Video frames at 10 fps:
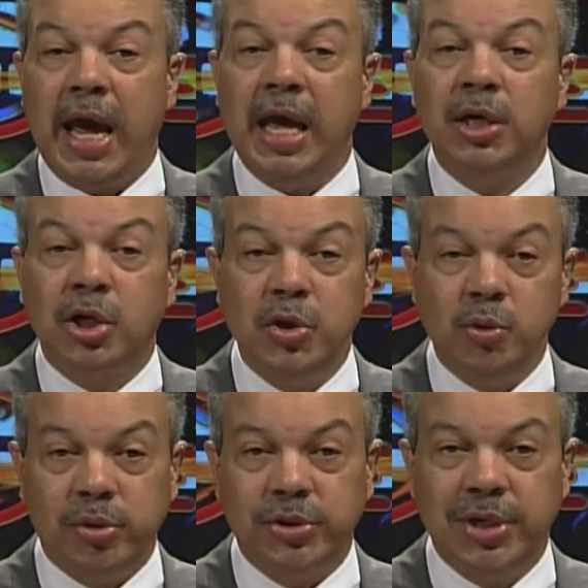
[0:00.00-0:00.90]
and
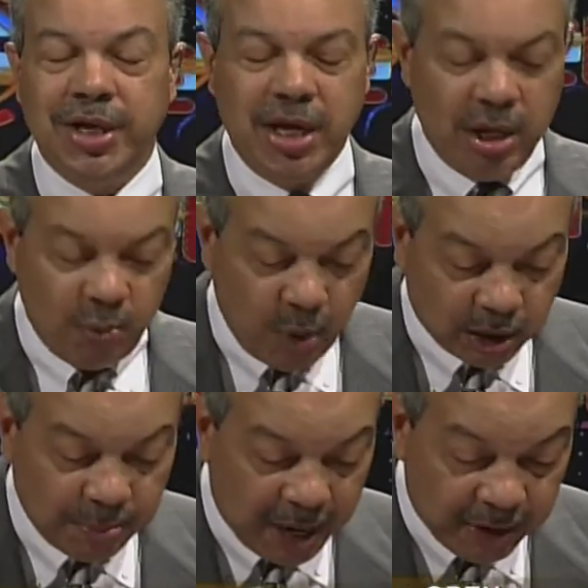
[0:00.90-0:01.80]
canoers.
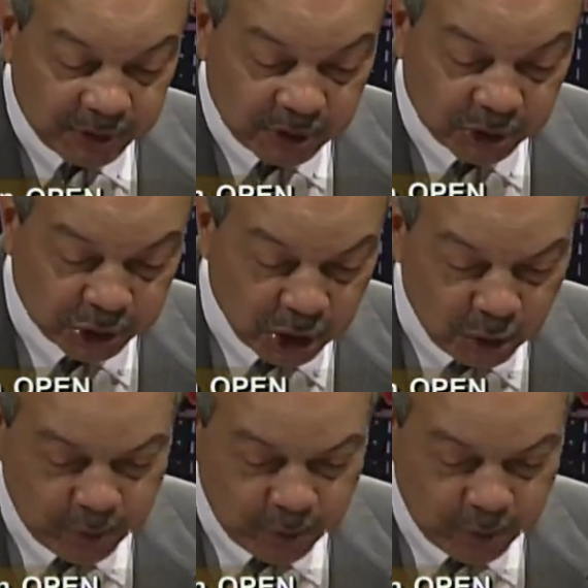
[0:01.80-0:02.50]
Welcome, Harry, to the show,